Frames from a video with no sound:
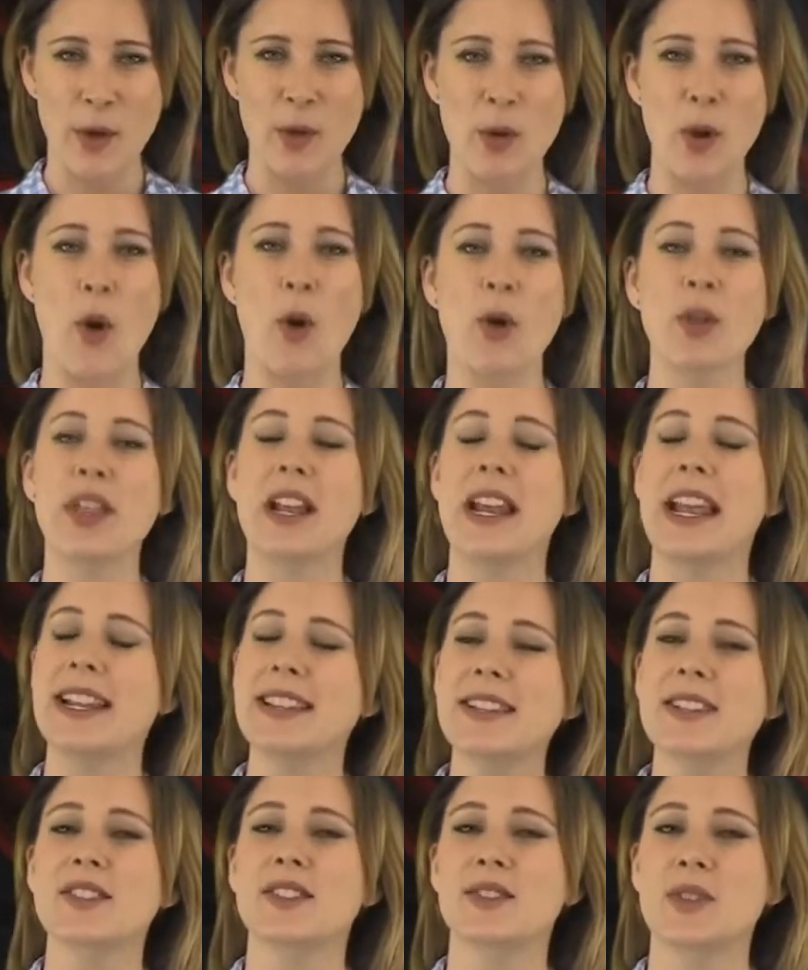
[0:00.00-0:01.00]
break
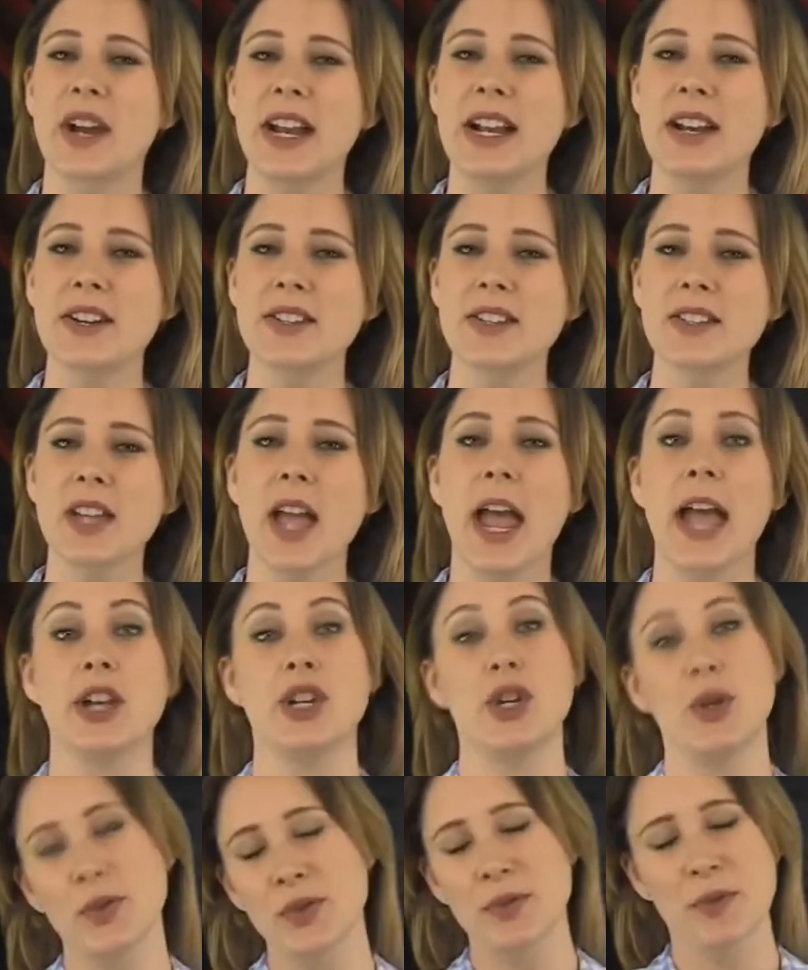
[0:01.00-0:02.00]
down what happened,
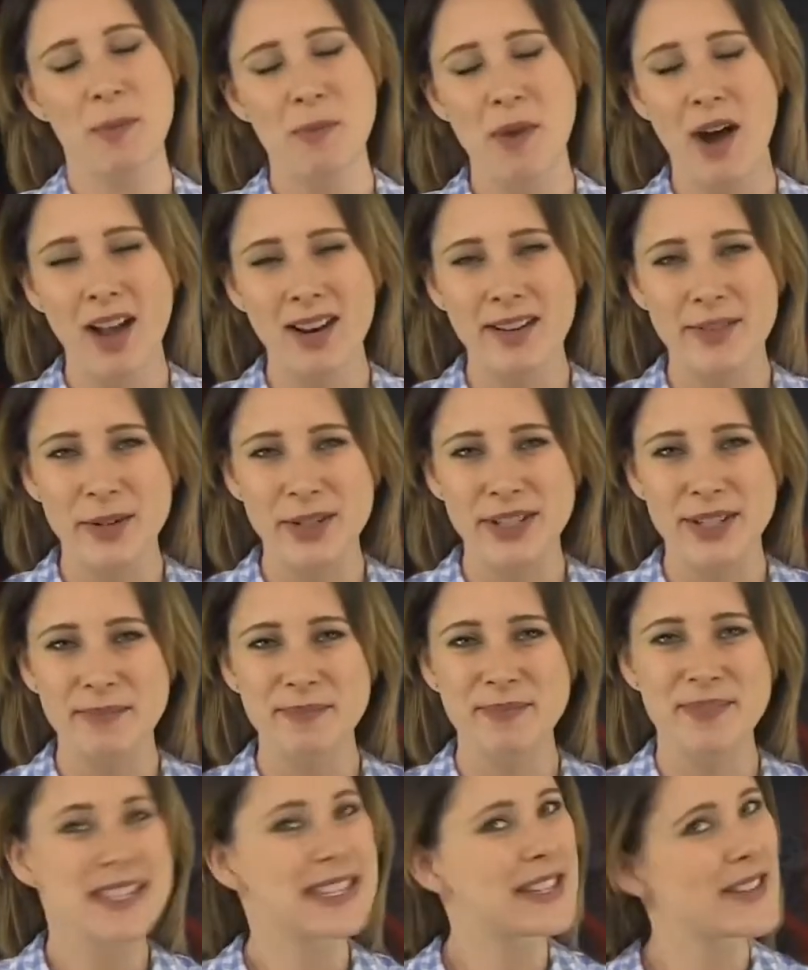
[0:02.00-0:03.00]
how it affects not
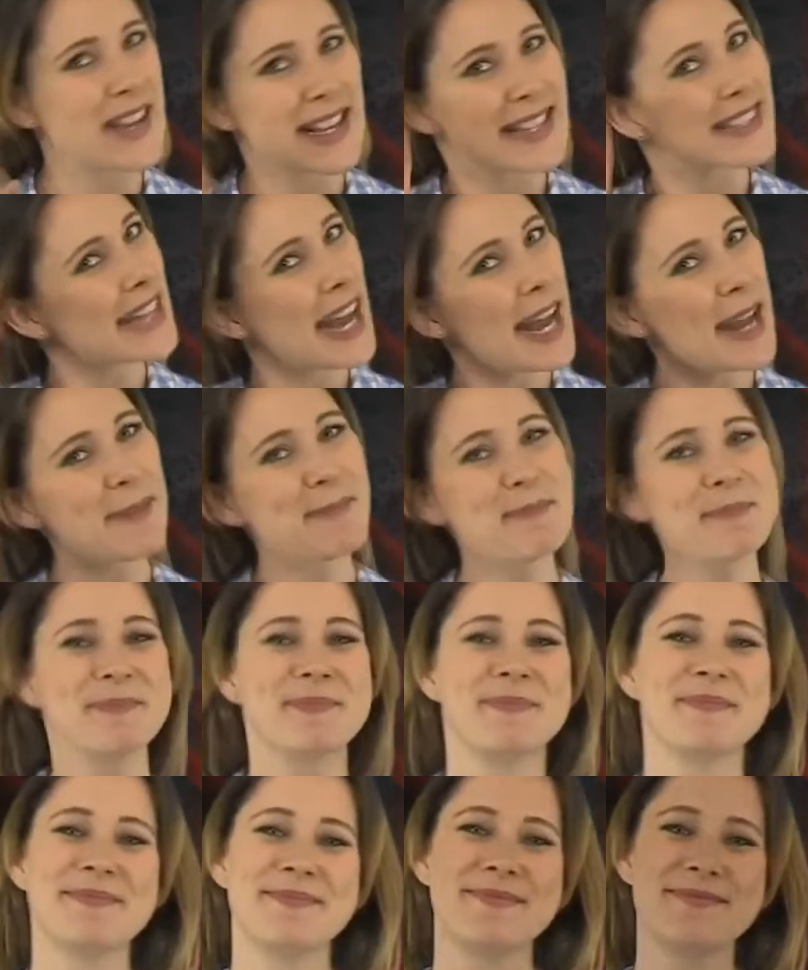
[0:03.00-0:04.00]
just him but the
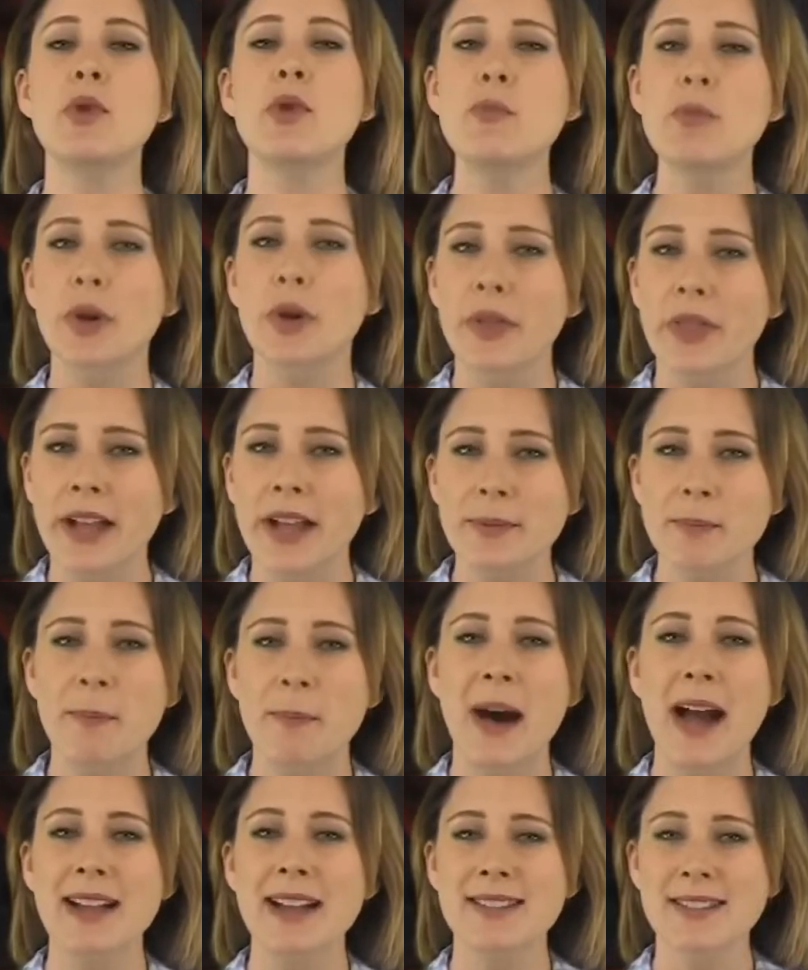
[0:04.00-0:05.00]
industry, and
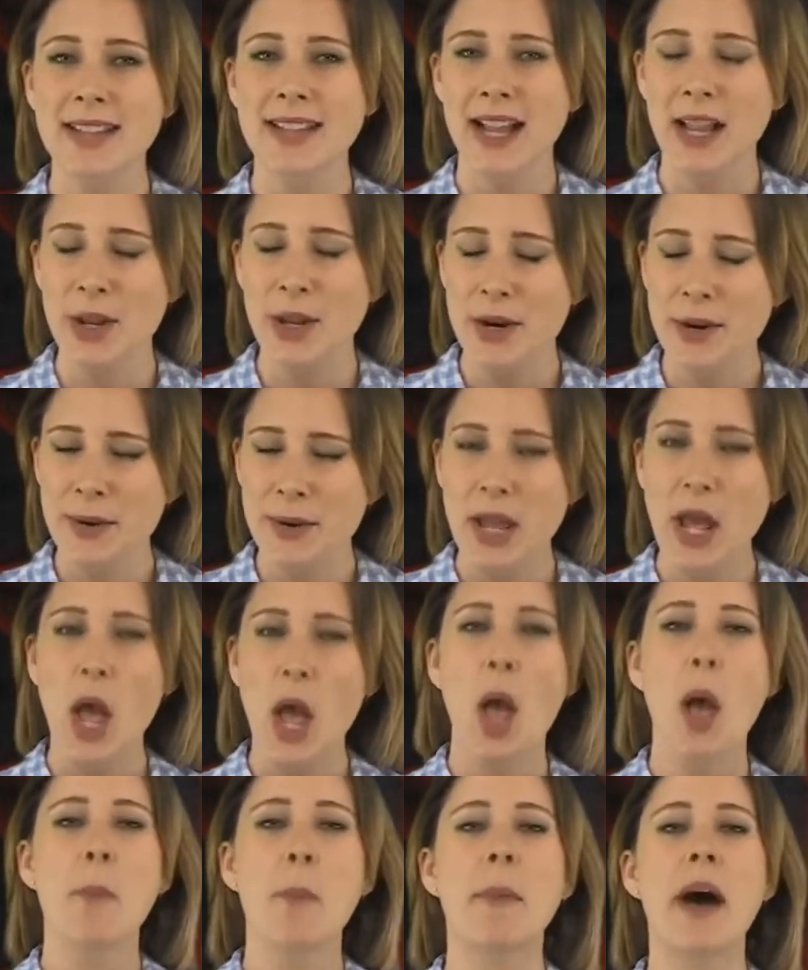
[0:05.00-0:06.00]
what we can learn from
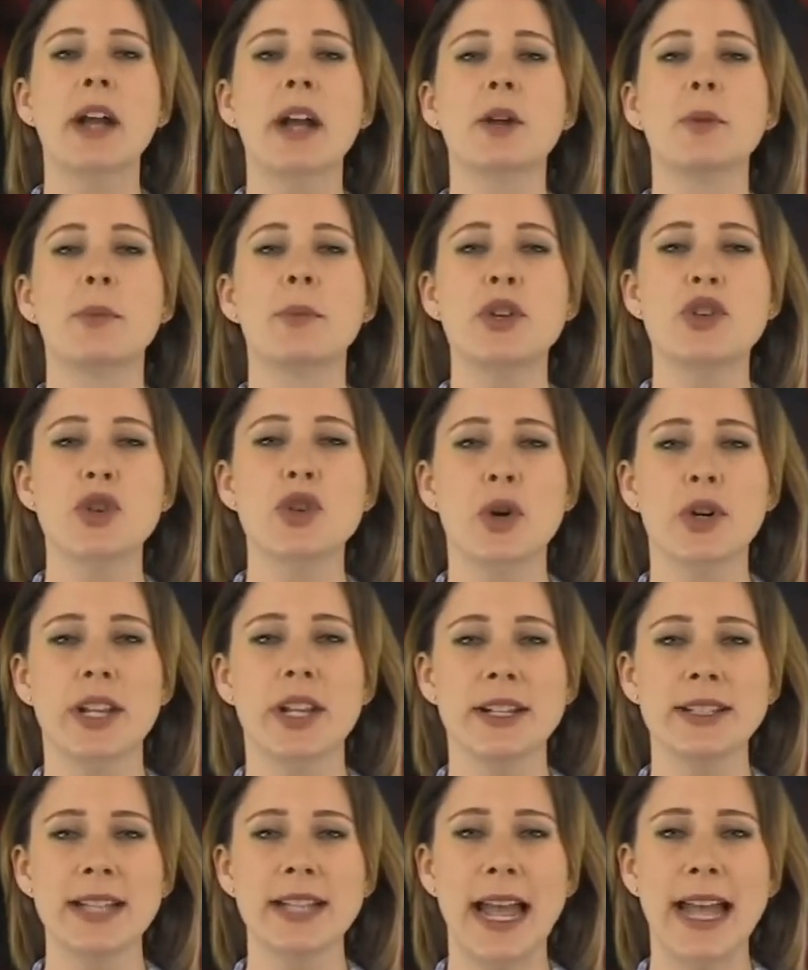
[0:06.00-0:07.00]
all of this.
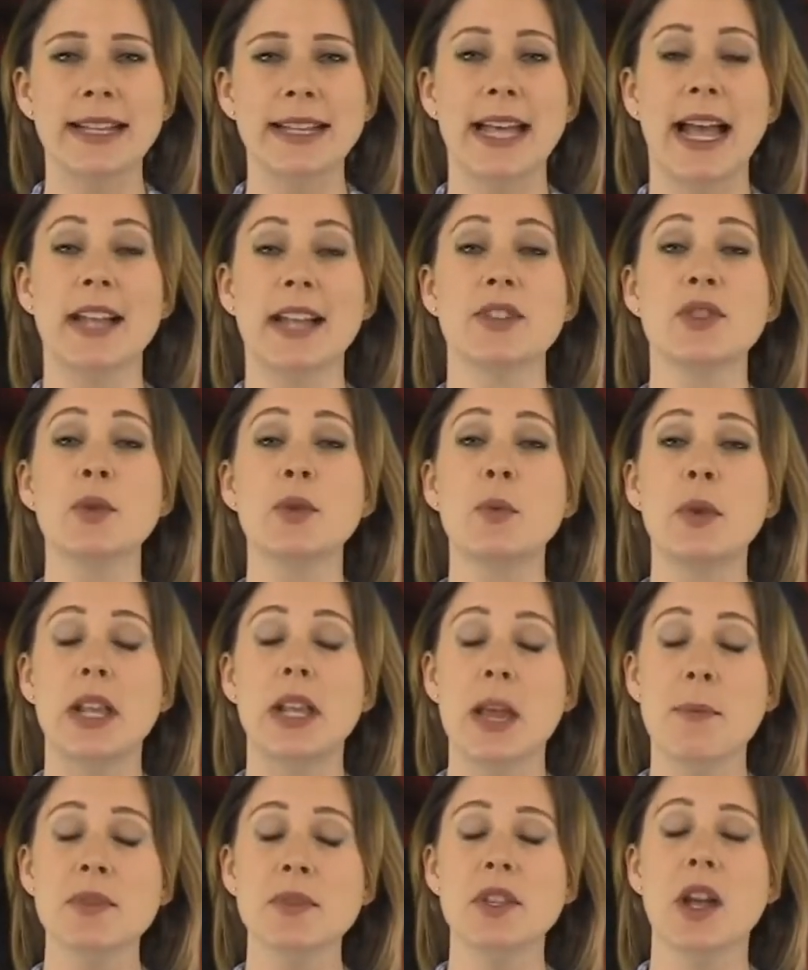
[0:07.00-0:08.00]
So, stick
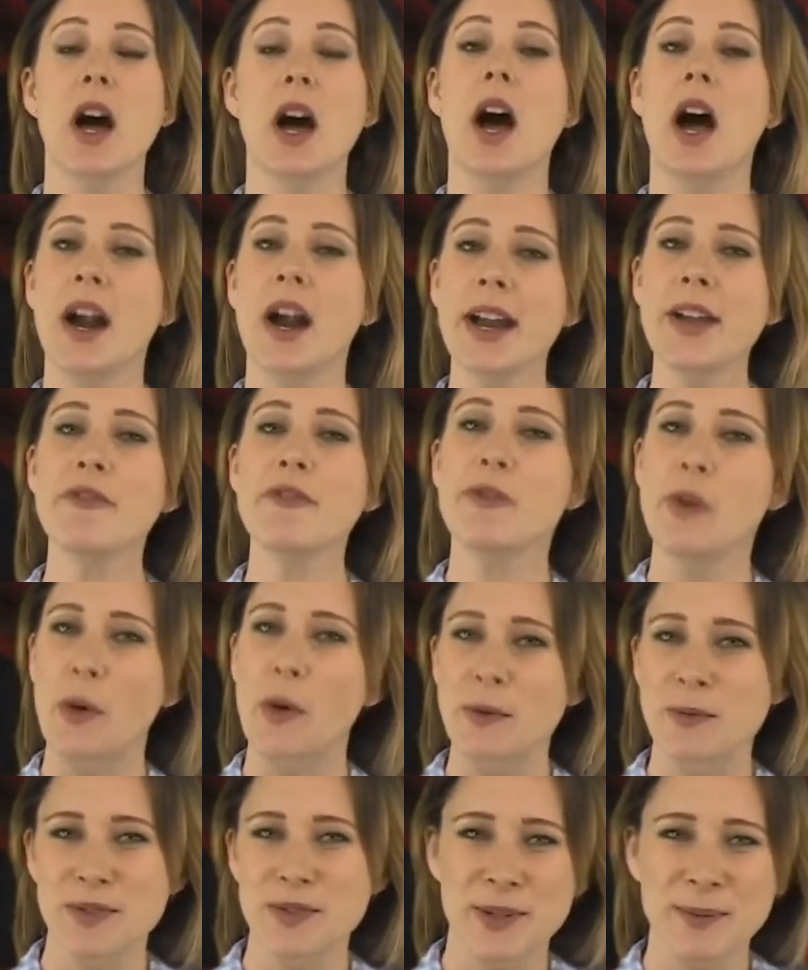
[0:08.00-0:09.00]
around, there's a lot to
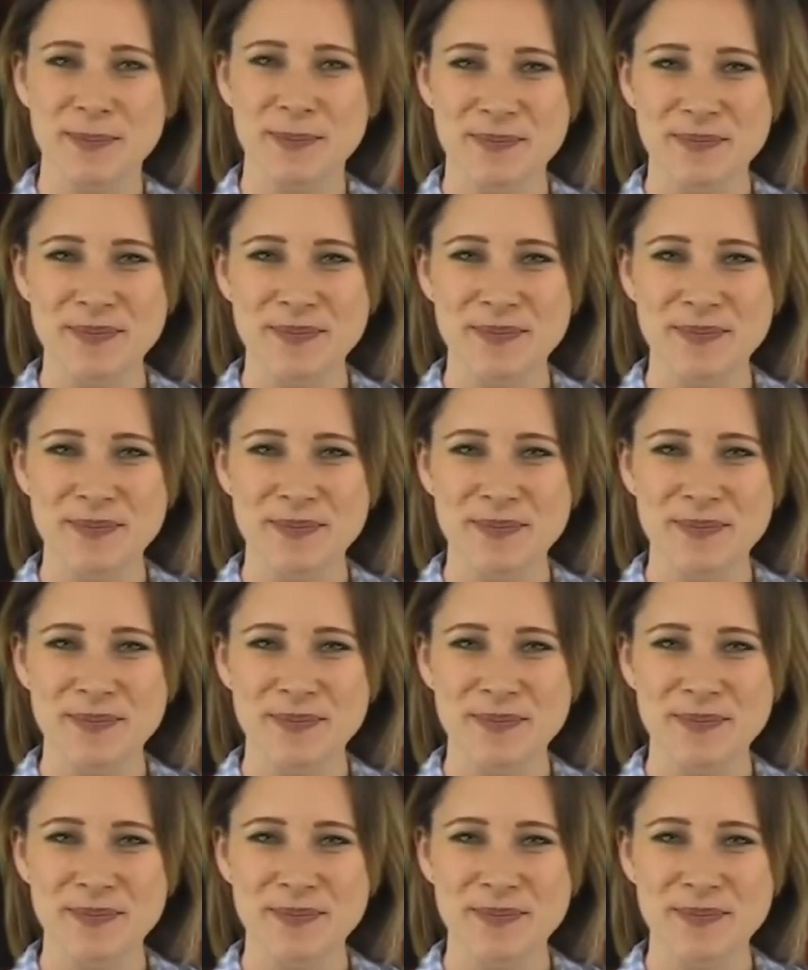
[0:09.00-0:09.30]
unpack.